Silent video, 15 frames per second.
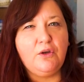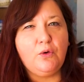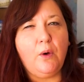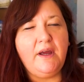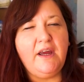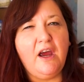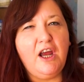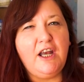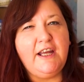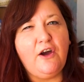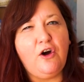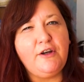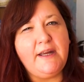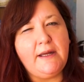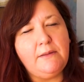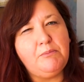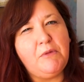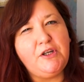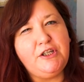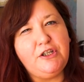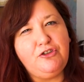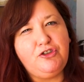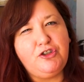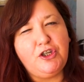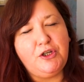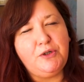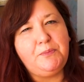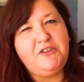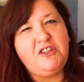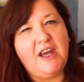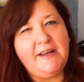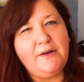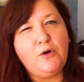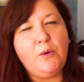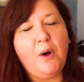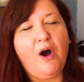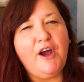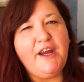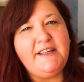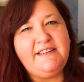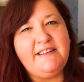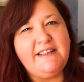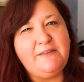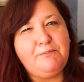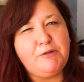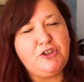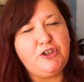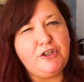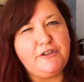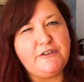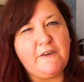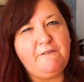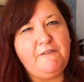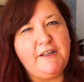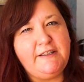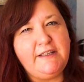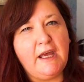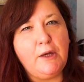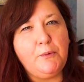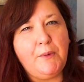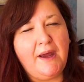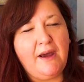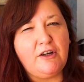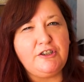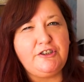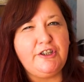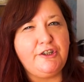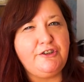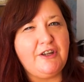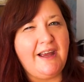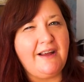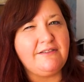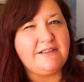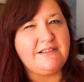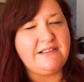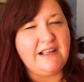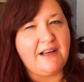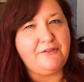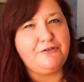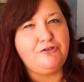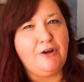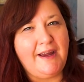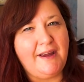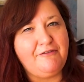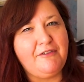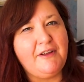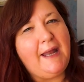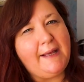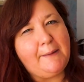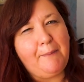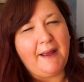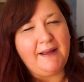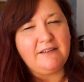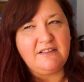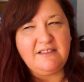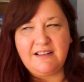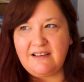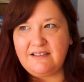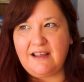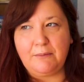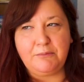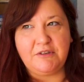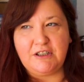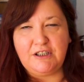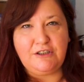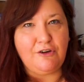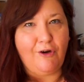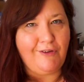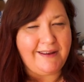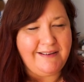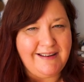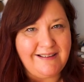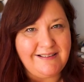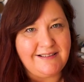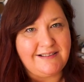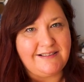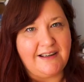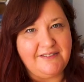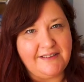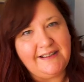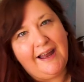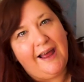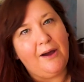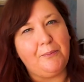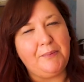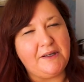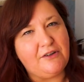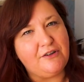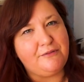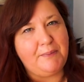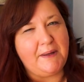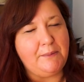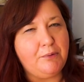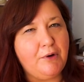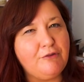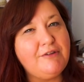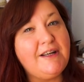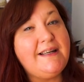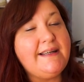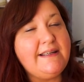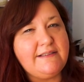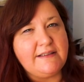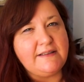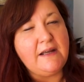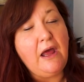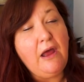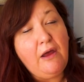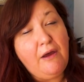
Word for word: quite early on in my YouTube channel, I did produce a video where I showed you how to self-draft leg patterns. That's absolutely not necessary now because people are releasing